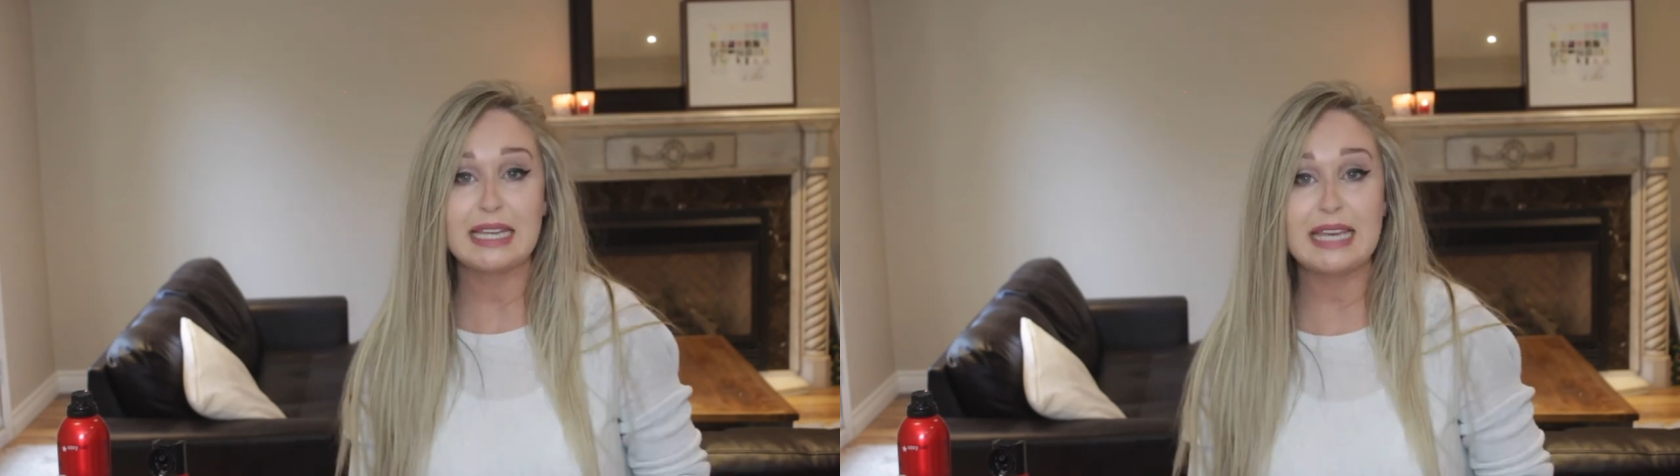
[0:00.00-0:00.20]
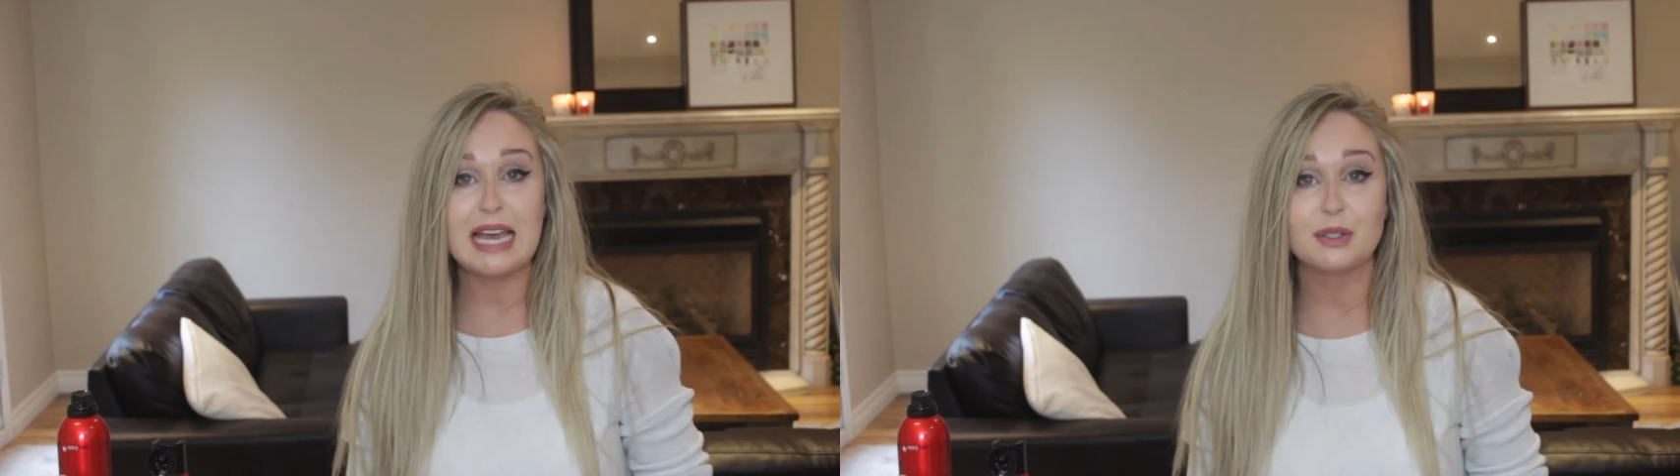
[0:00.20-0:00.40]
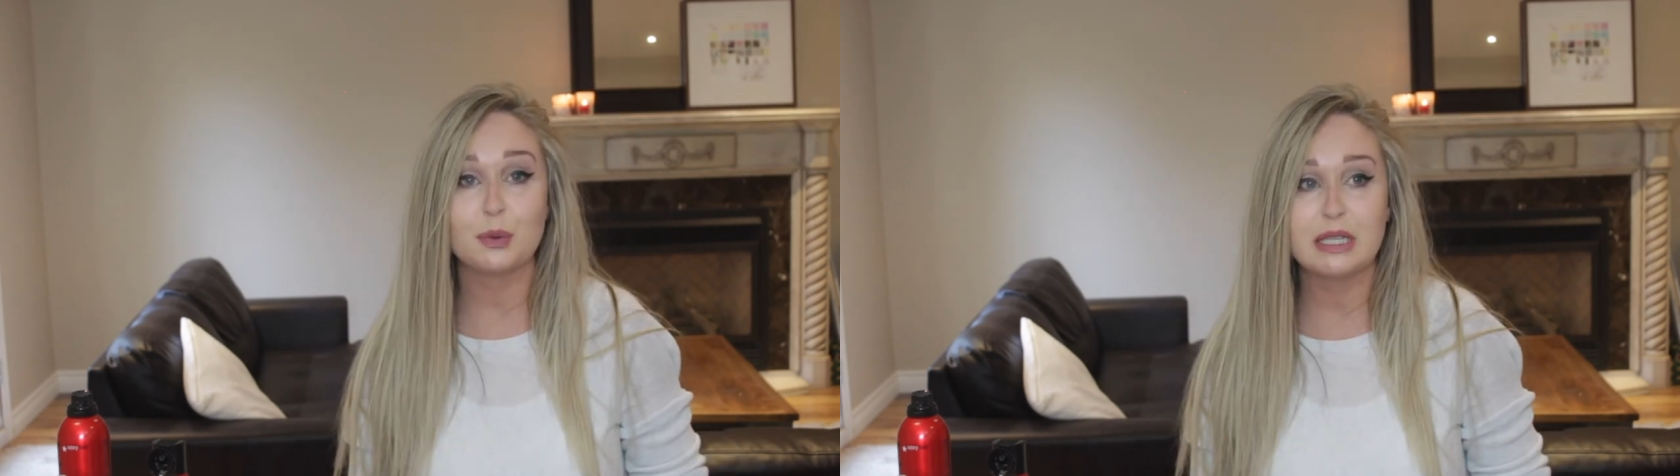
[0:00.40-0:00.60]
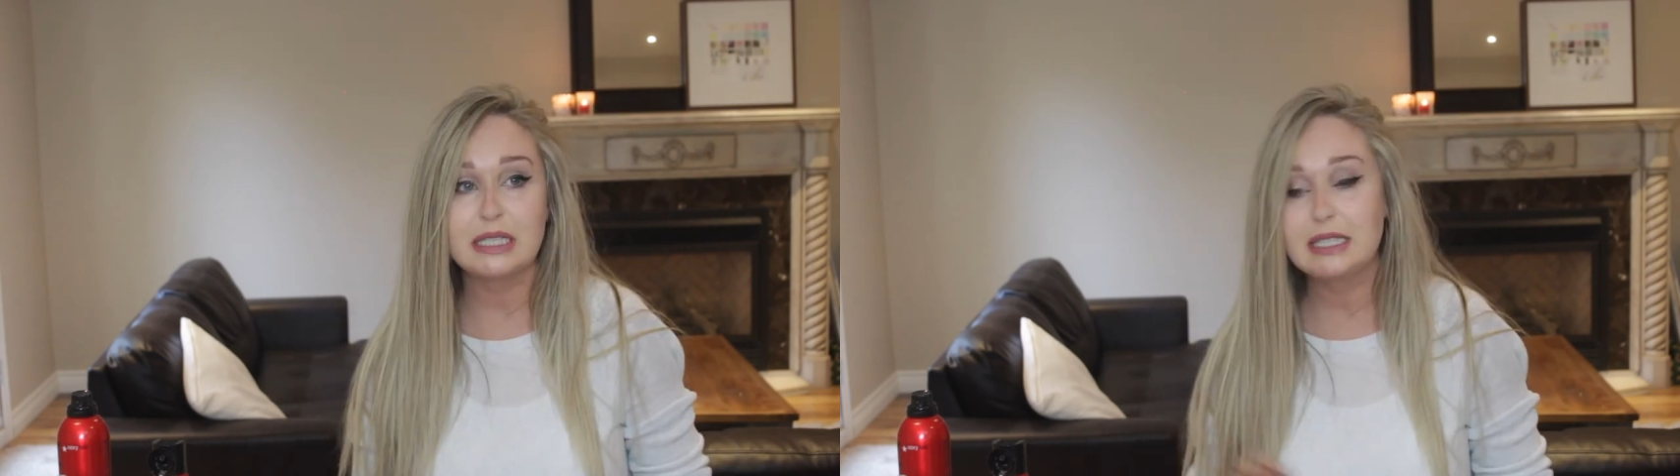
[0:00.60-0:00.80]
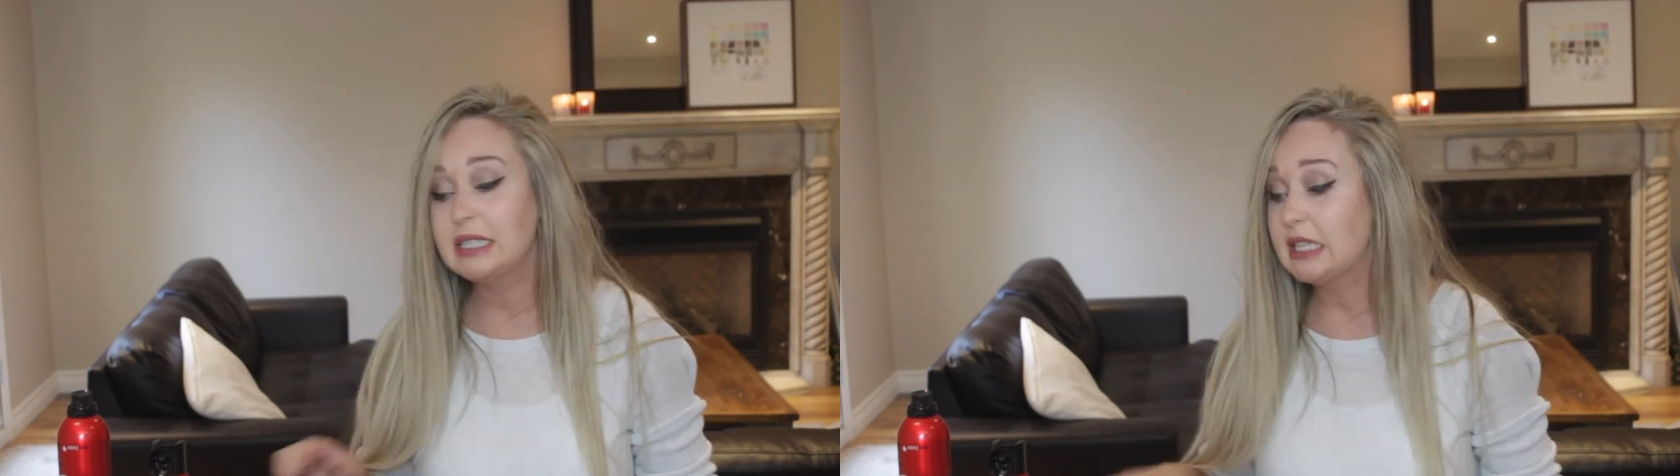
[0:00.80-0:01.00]
yeah, so
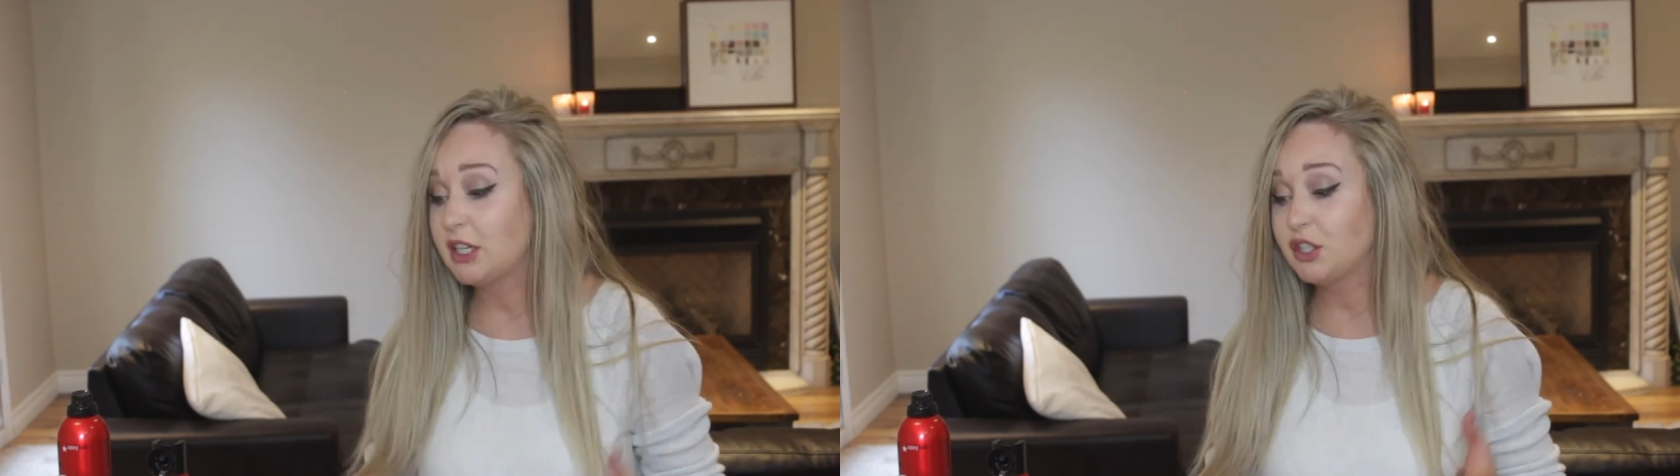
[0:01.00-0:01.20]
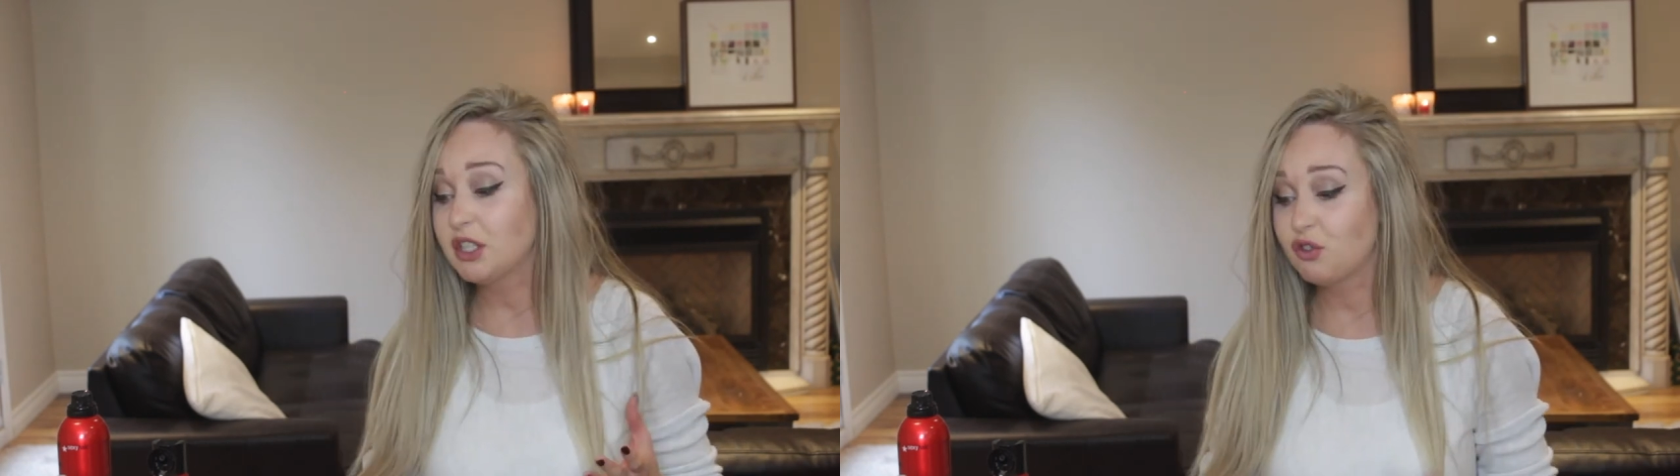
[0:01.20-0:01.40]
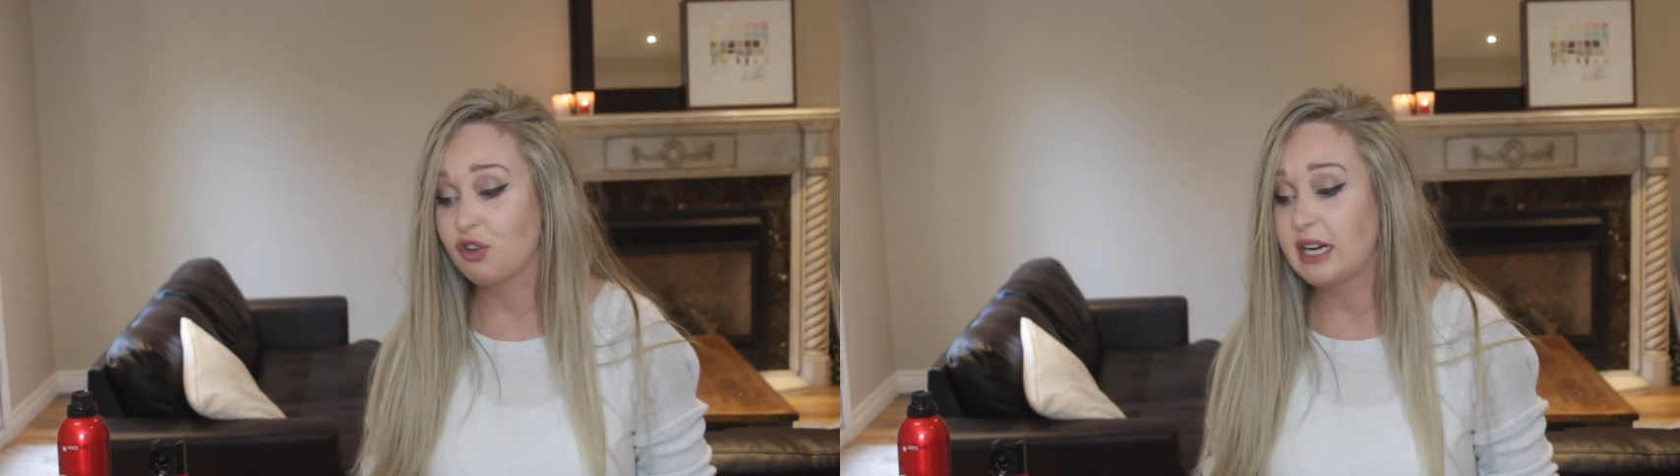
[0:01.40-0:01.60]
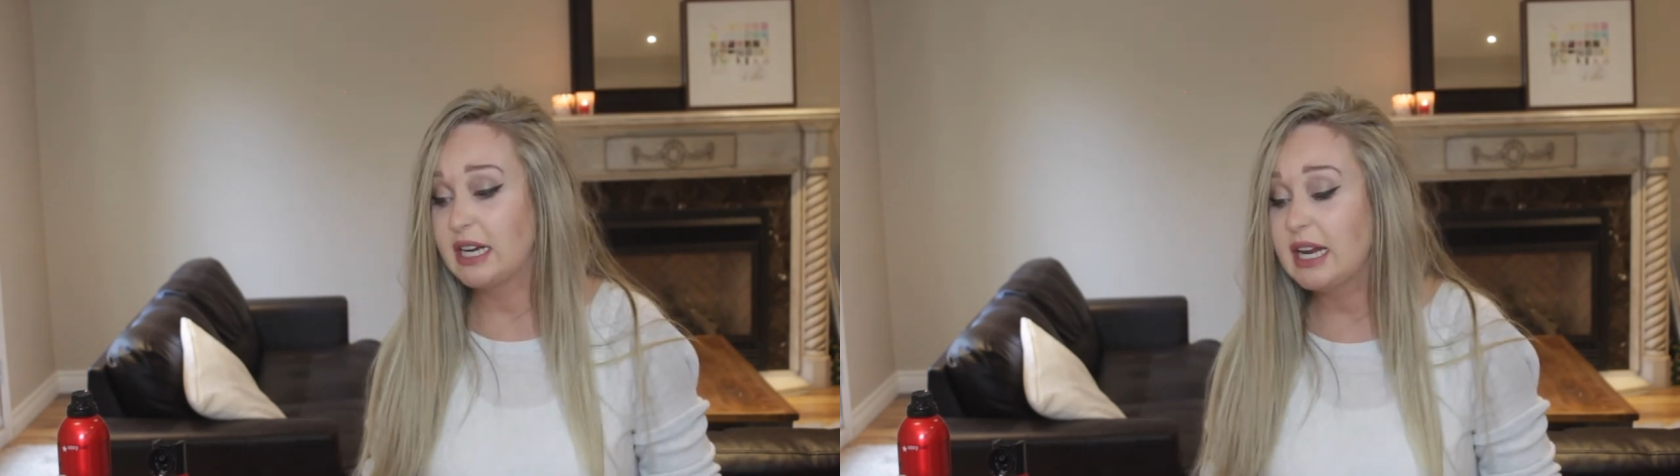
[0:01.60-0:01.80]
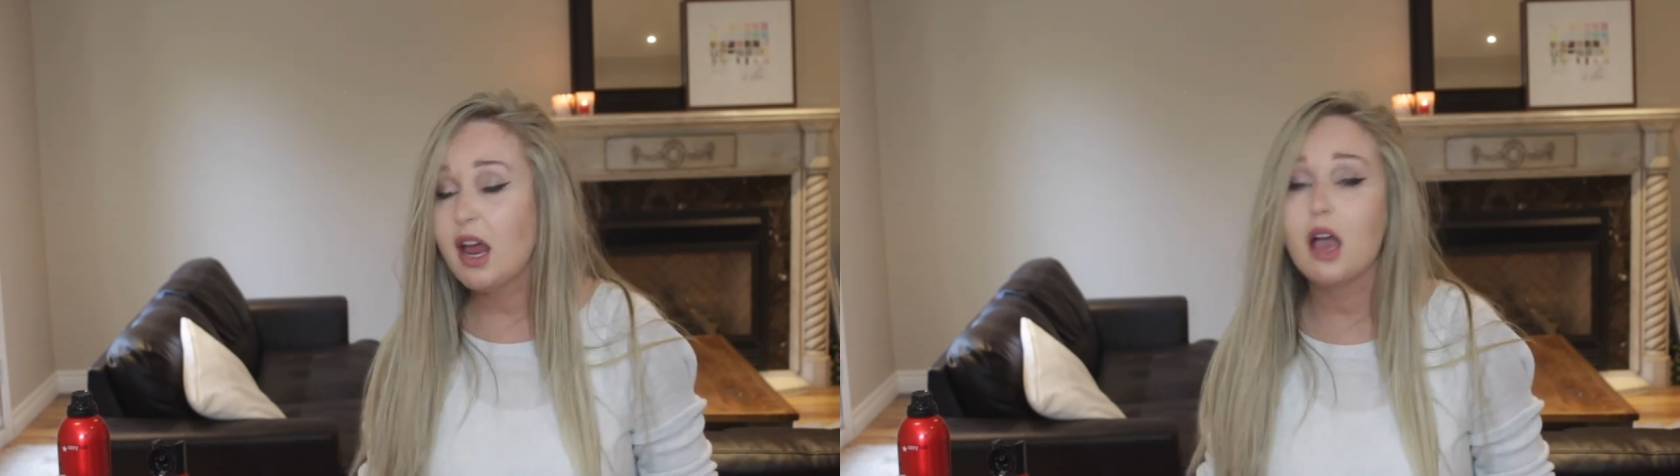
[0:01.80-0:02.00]
this is, I just straighten it.